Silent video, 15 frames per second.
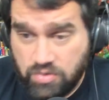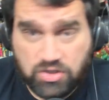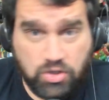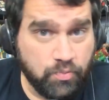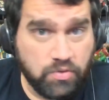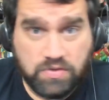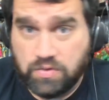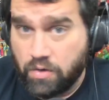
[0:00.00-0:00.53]

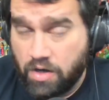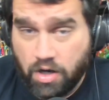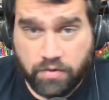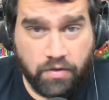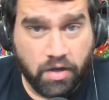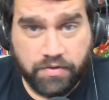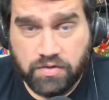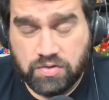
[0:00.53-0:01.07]
YouTubers or
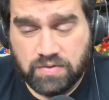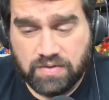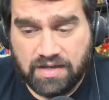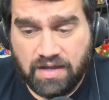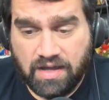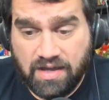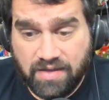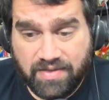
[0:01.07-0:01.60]
authors you
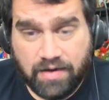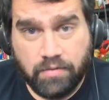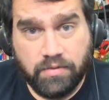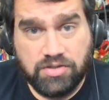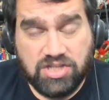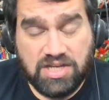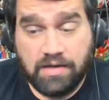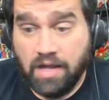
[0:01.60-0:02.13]
like that
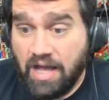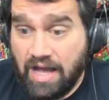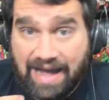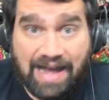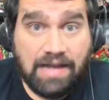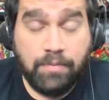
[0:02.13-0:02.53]
are legit.